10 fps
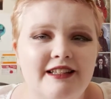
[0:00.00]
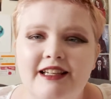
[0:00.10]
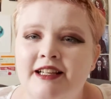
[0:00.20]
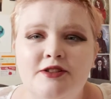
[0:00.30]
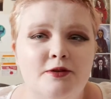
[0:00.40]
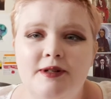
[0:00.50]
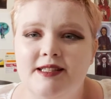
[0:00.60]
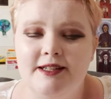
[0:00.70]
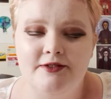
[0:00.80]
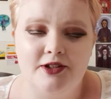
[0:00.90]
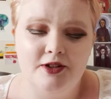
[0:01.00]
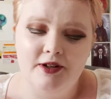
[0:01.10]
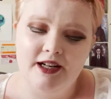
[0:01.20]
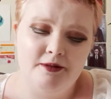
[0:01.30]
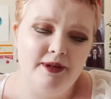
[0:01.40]
it's always difficult,
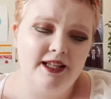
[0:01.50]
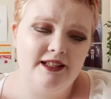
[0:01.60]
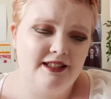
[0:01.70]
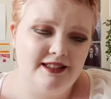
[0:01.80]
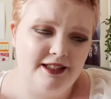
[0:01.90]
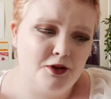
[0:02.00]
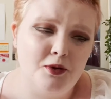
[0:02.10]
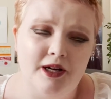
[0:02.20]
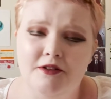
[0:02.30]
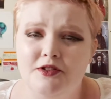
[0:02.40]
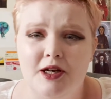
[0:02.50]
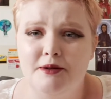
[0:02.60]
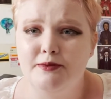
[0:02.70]
and it makes it 12 times